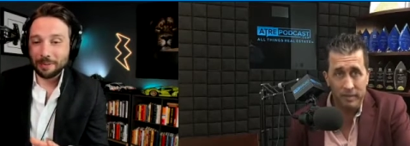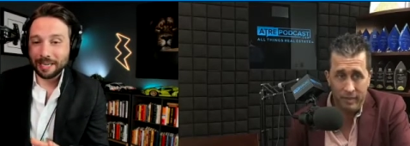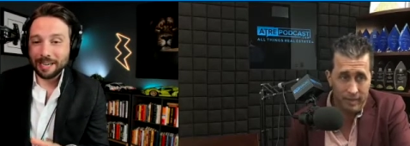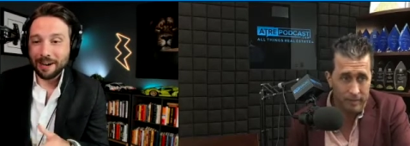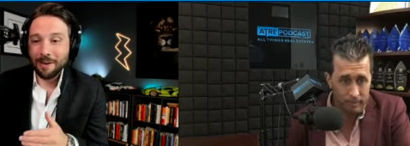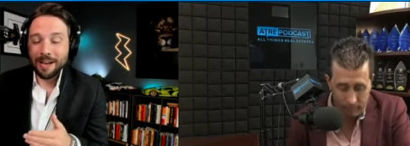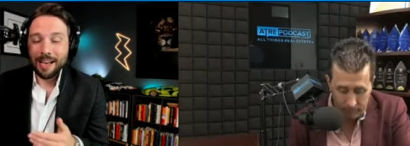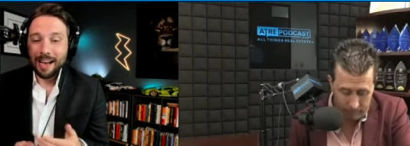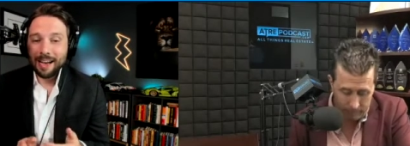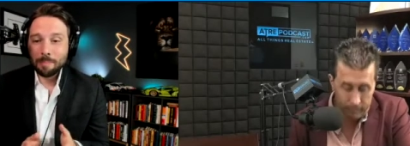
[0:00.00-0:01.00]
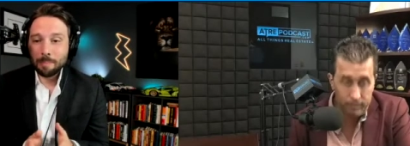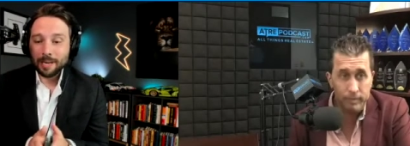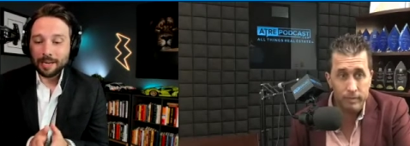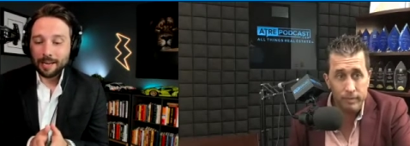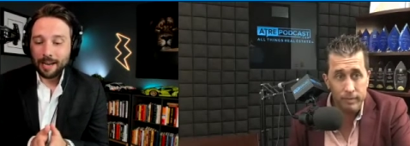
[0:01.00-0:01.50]
Speaker 1: to go. Uh,
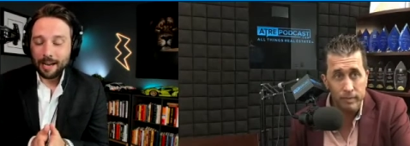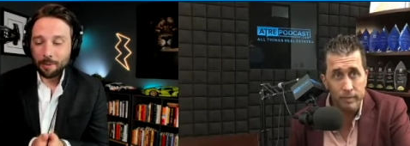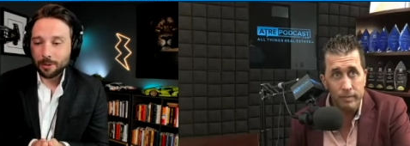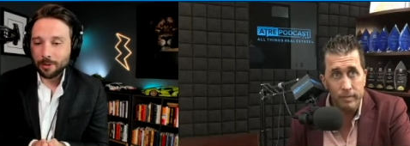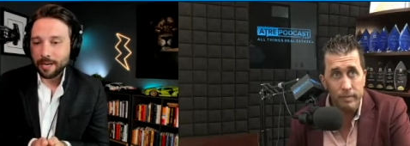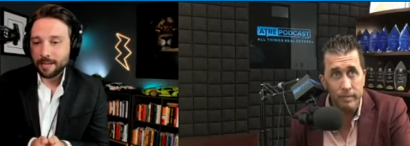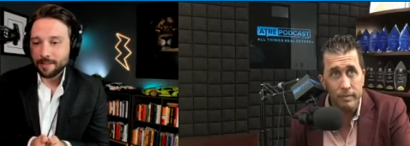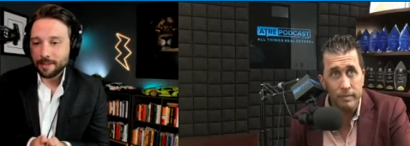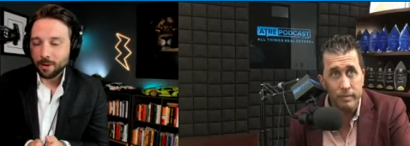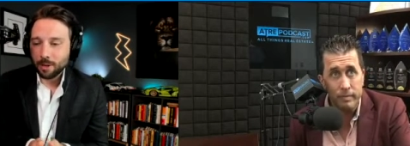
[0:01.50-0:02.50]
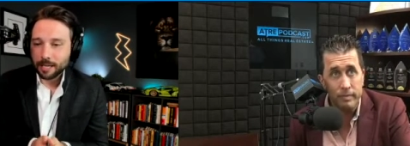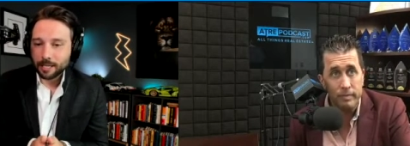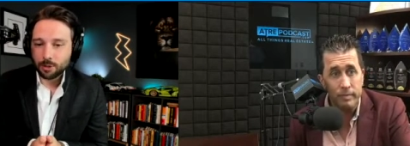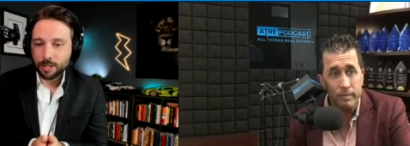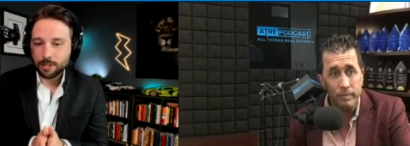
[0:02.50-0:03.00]
but I would agree the no like,
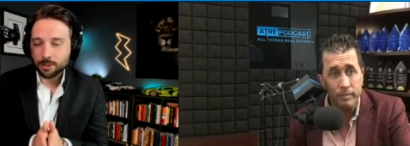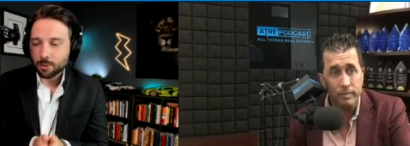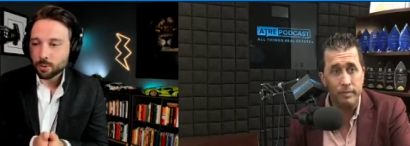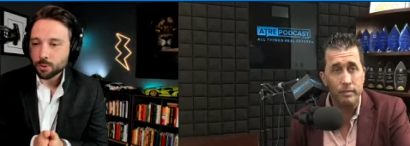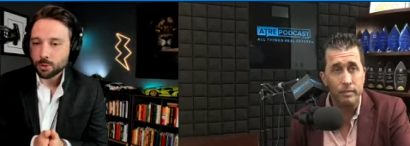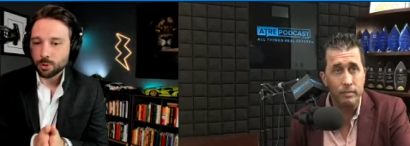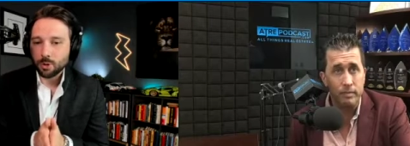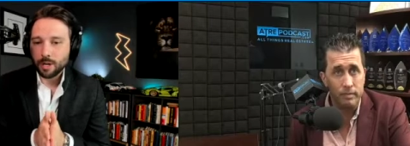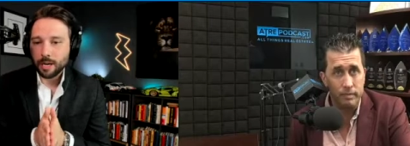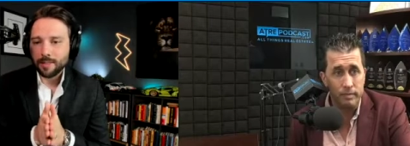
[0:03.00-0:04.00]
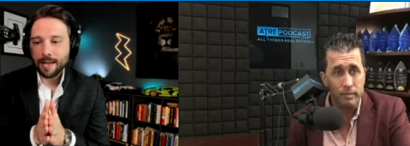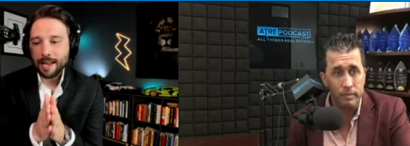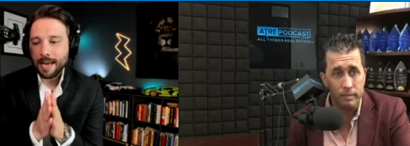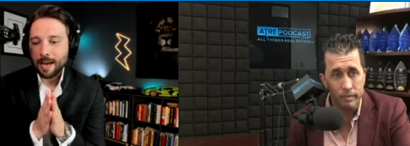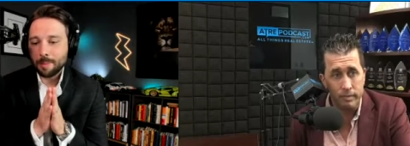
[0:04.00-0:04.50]
and trust is crucial. And
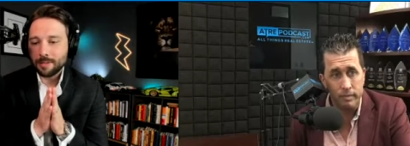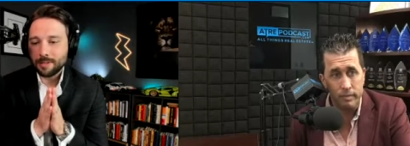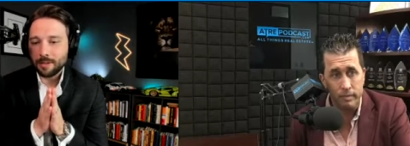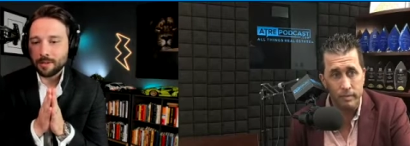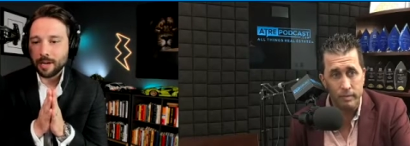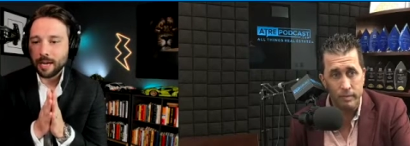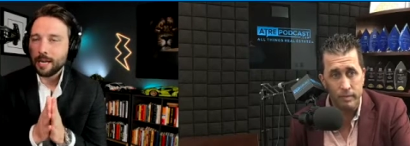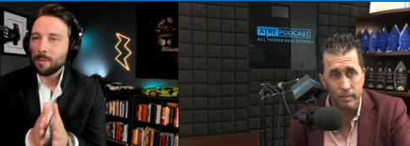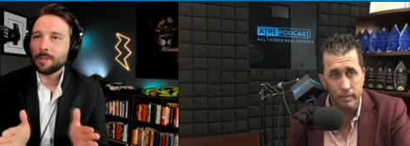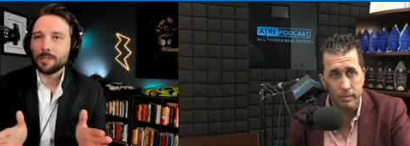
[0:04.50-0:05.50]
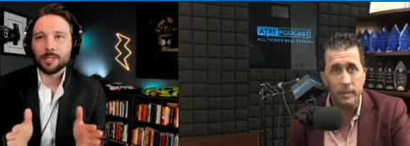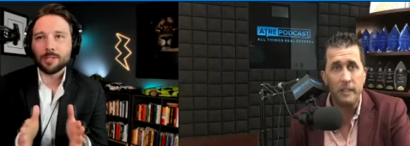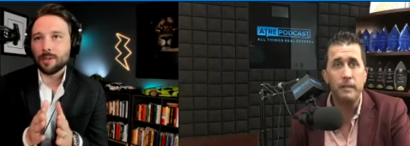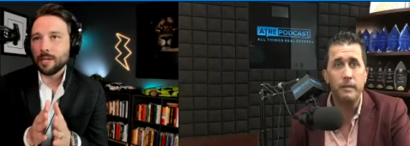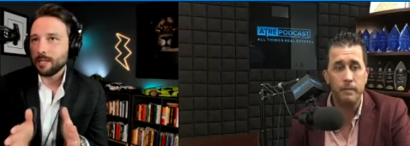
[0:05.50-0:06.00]
that happens under any business,
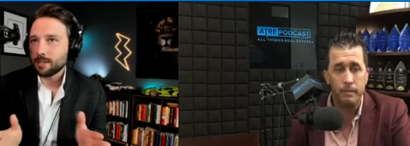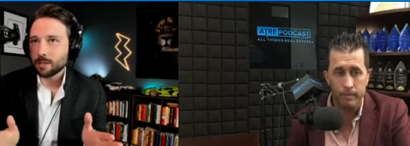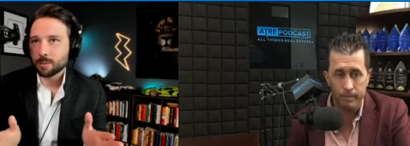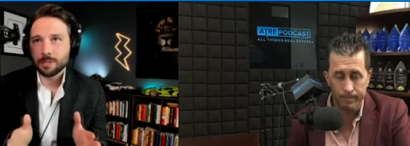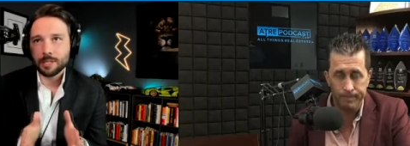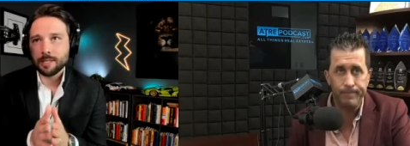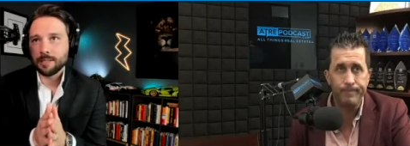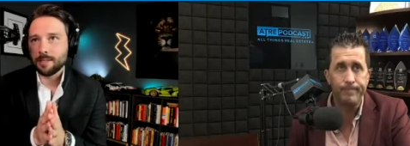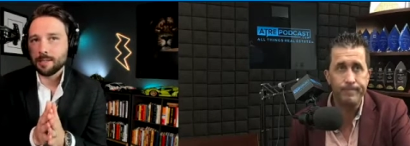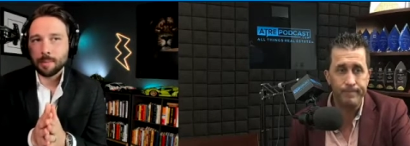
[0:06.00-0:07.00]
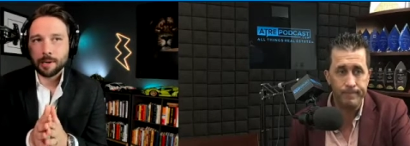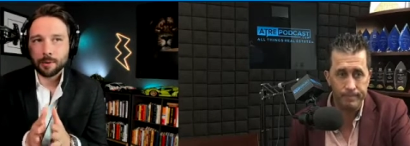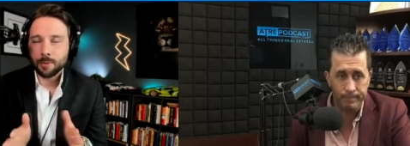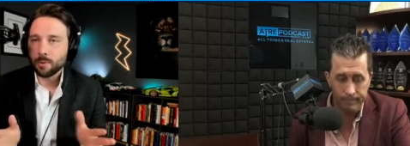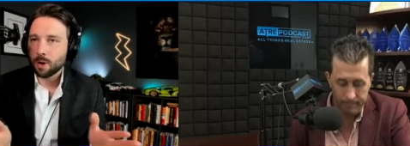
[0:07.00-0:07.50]
under any circumstance. It doesn't matter
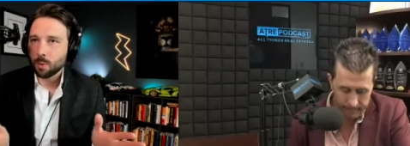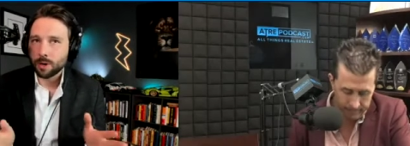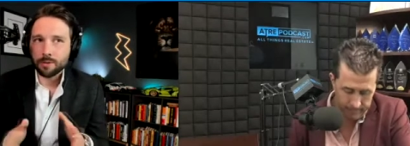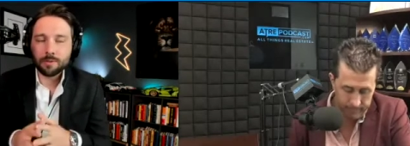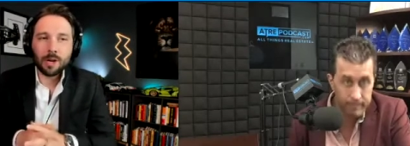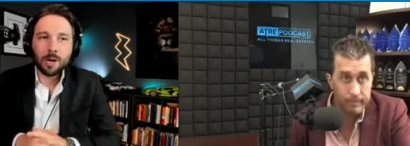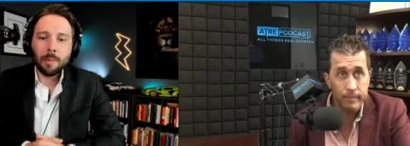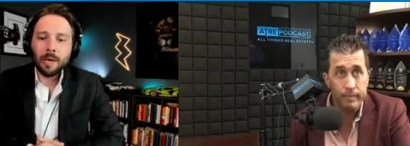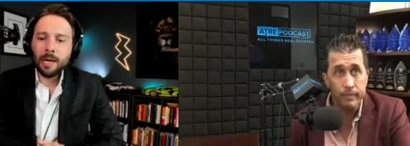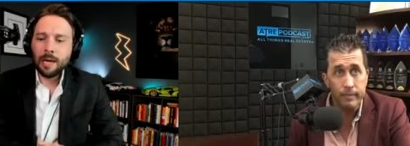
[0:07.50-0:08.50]
who you are, where you're from.